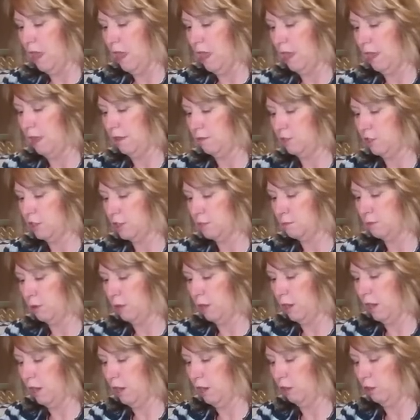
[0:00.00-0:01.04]
and just
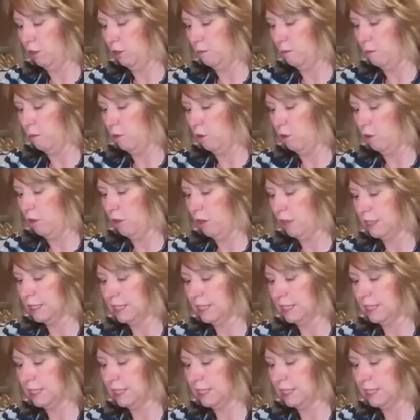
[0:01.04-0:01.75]
put it in a little bowl,